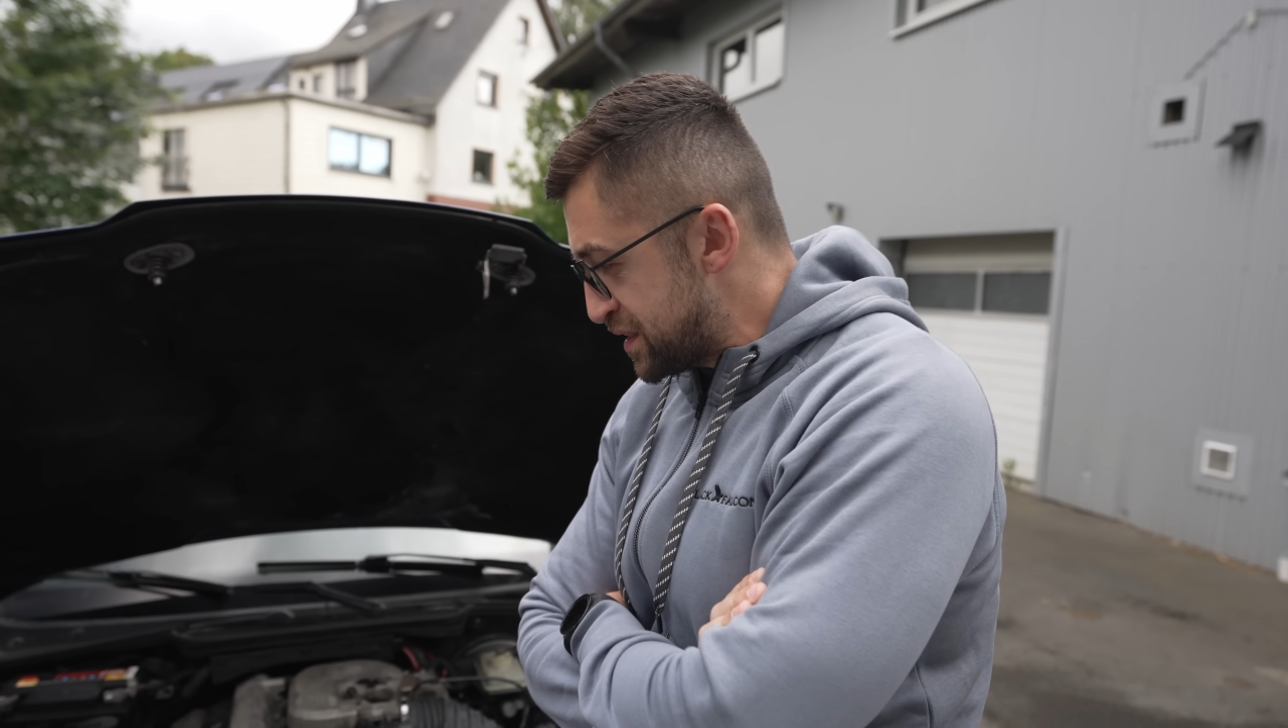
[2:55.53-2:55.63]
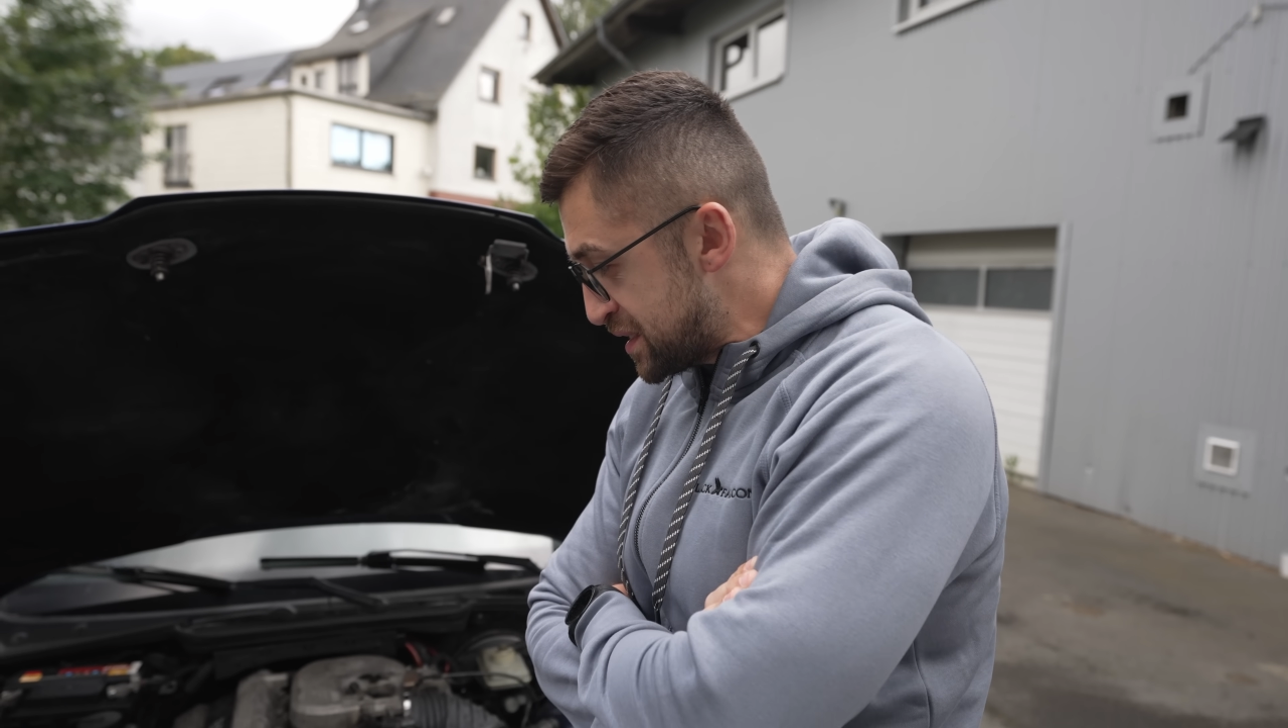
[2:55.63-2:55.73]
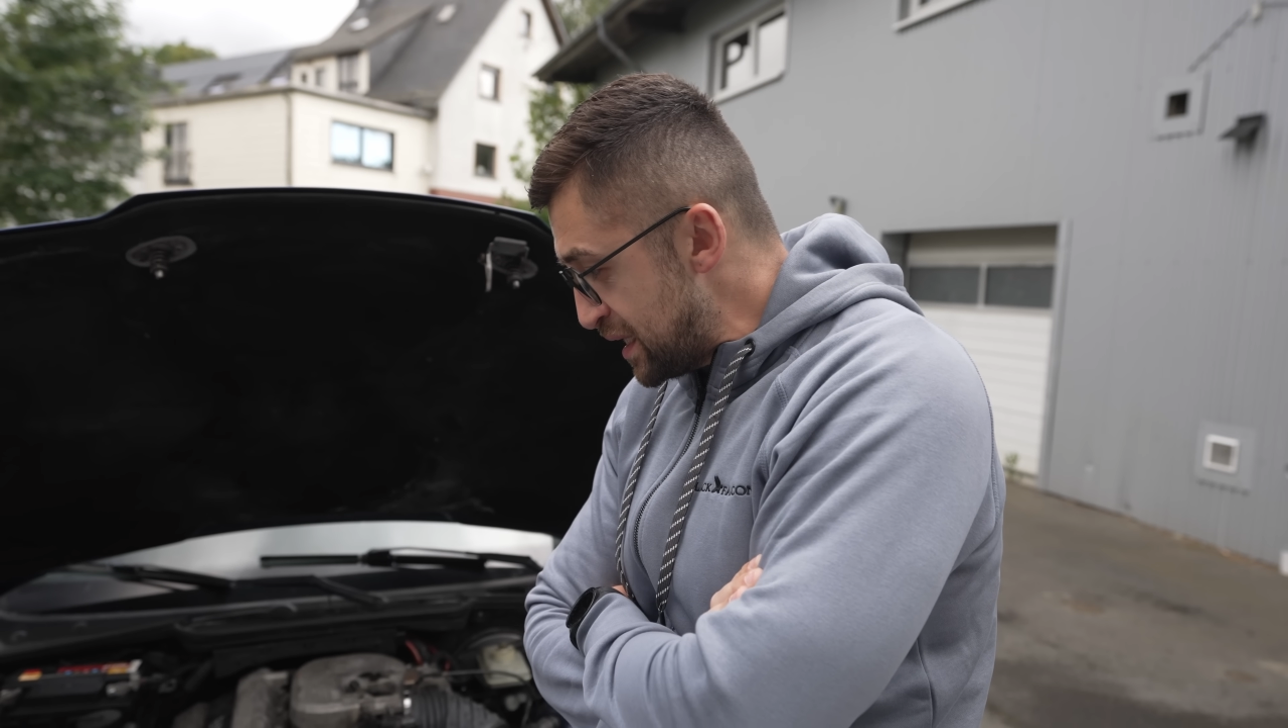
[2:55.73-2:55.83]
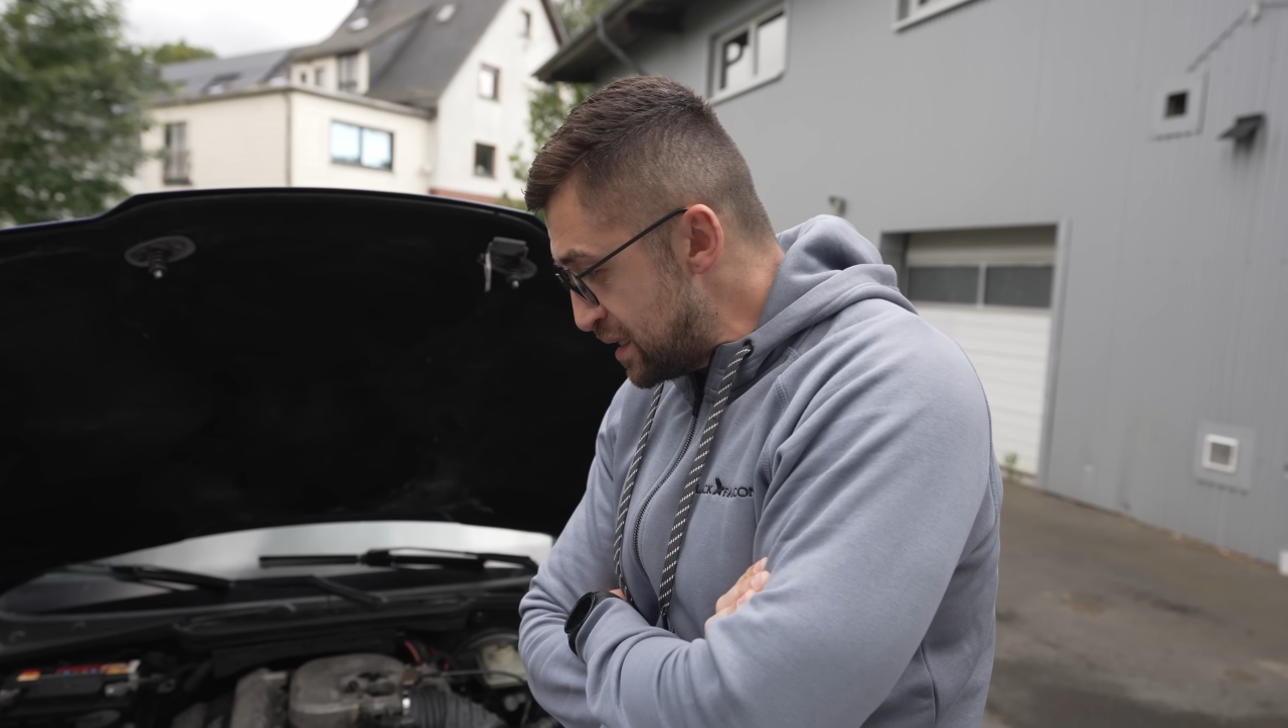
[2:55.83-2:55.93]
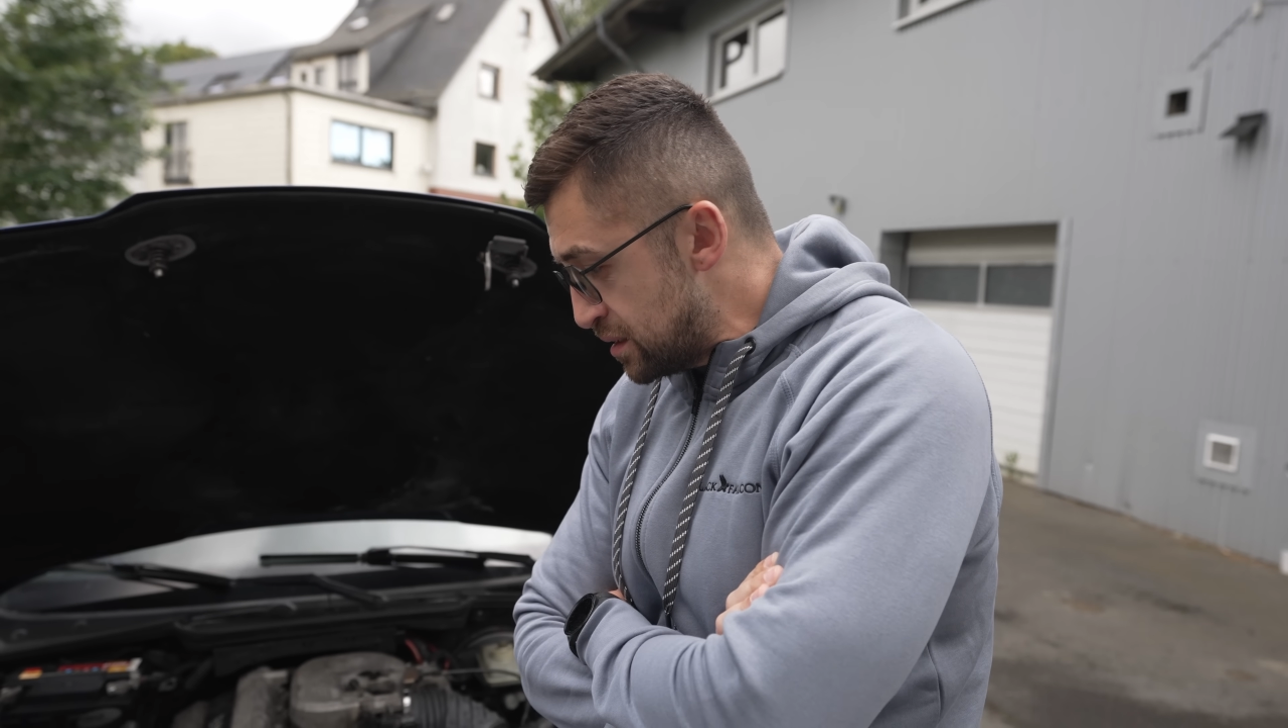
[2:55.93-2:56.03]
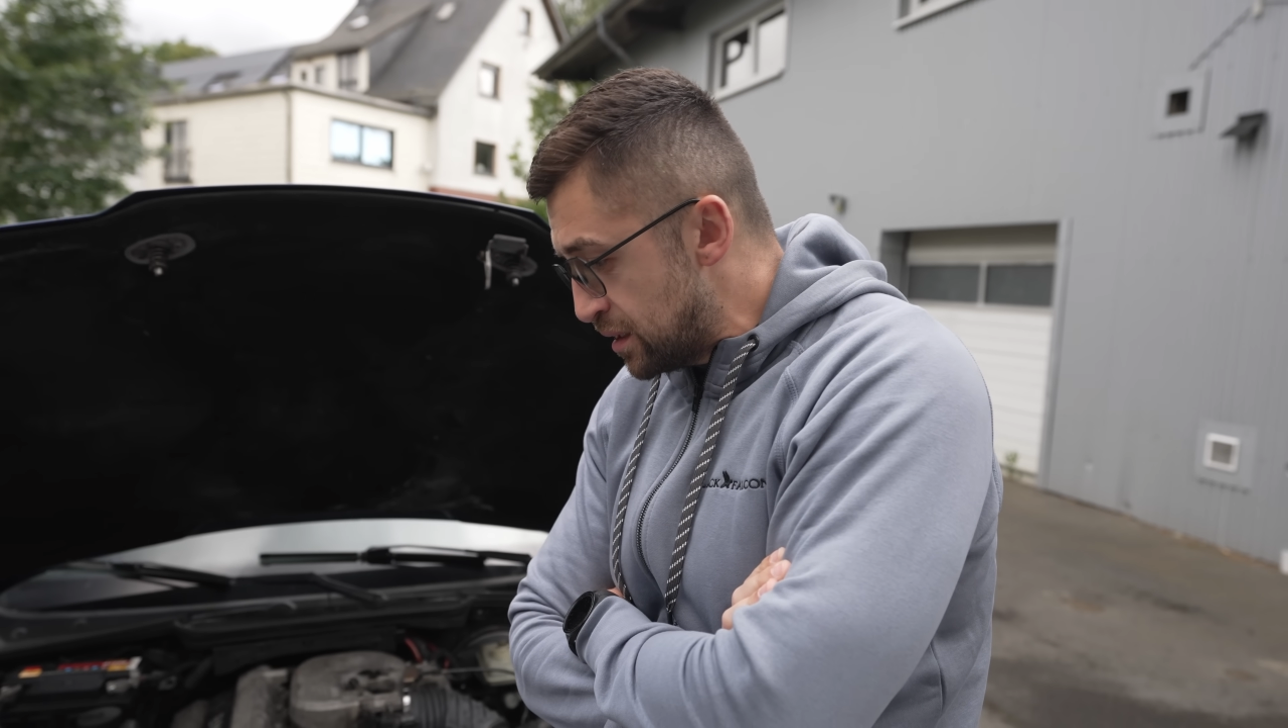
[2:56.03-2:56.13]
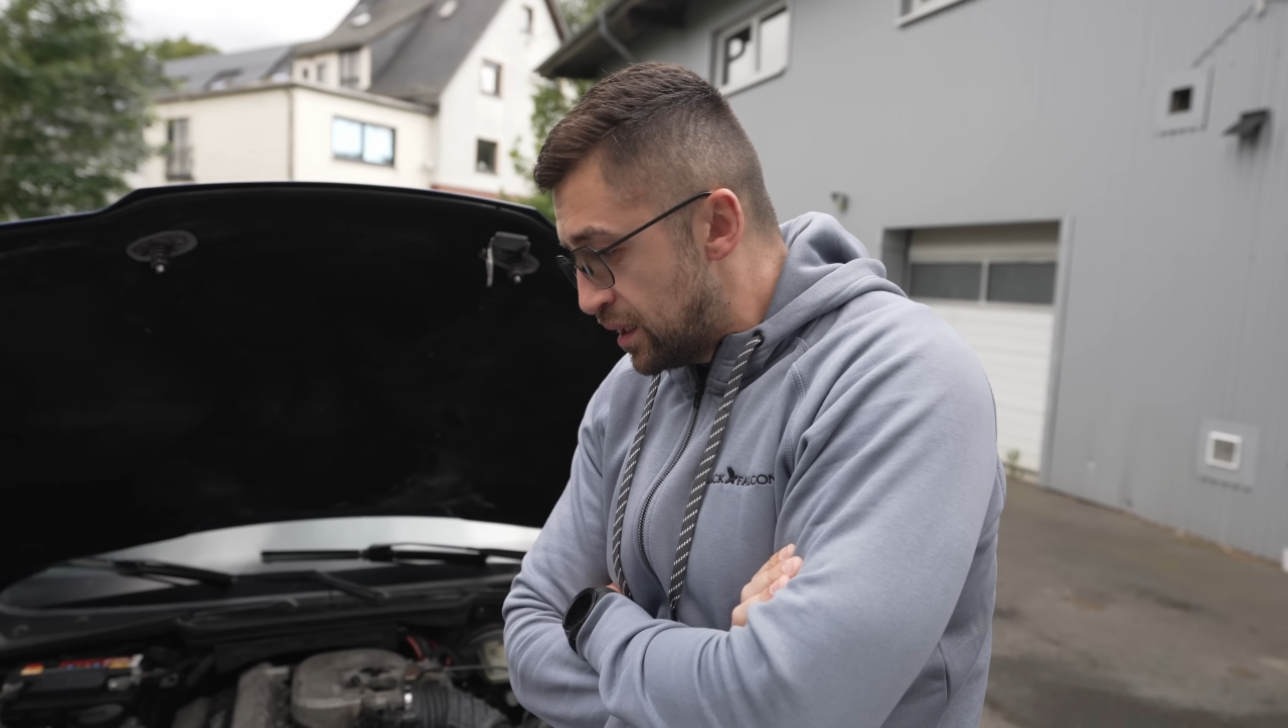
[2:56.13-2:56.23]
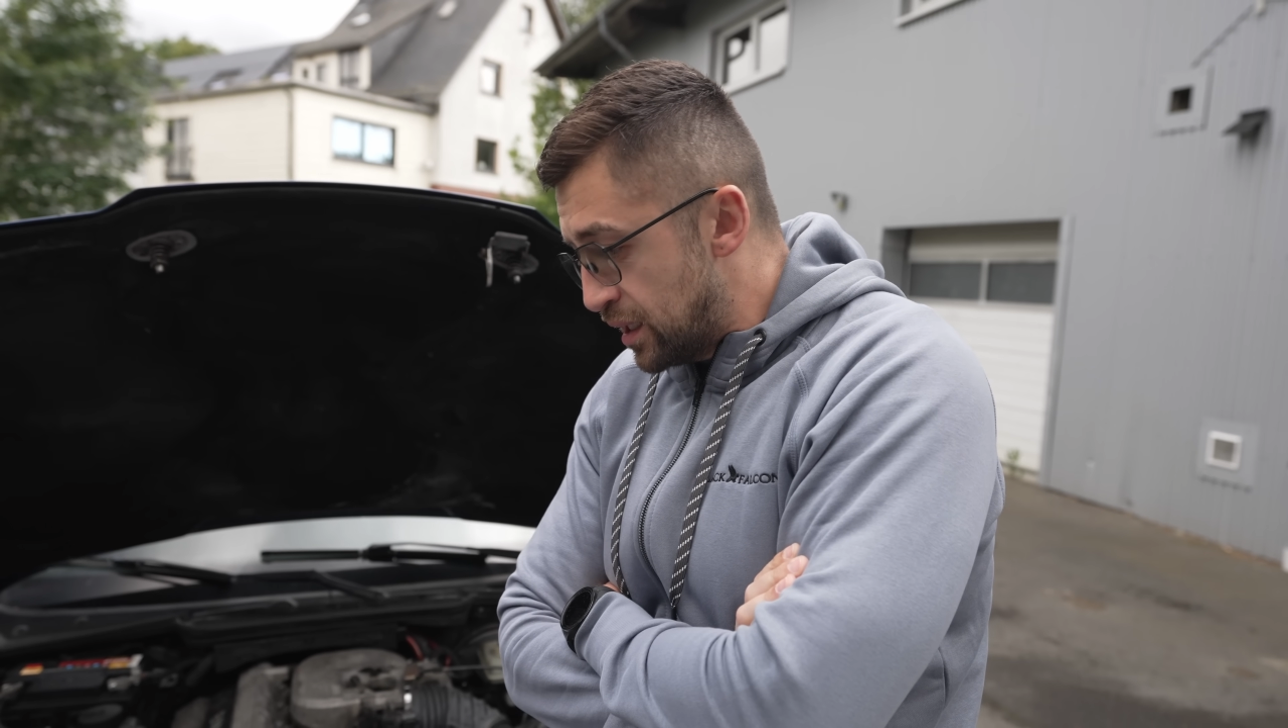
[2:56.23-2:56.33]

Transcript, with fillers: seen.